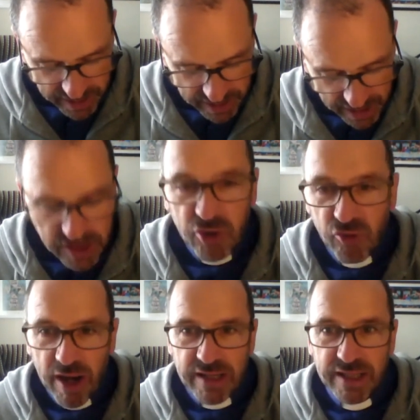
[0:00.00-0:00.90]
is
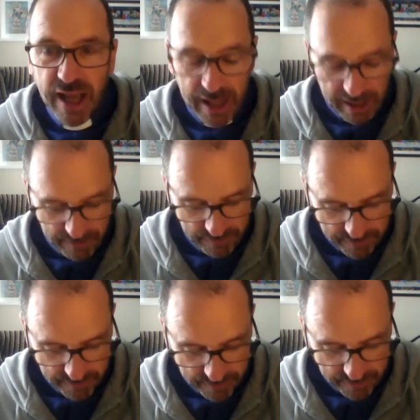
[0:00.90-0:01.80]
great gain.
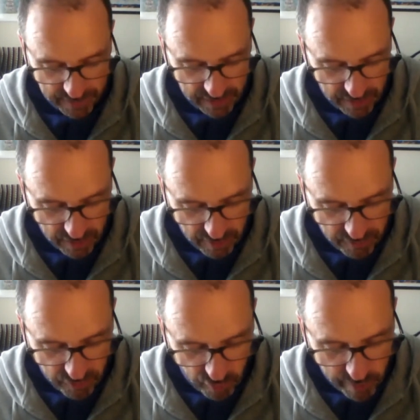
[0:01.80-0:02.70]

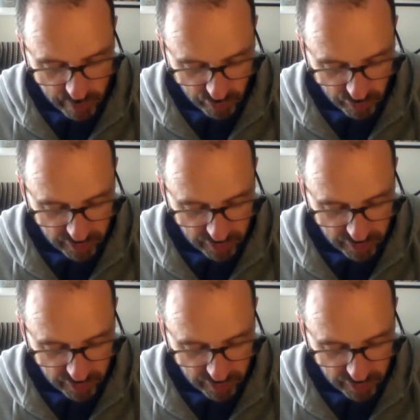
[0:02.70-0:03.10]
For we brought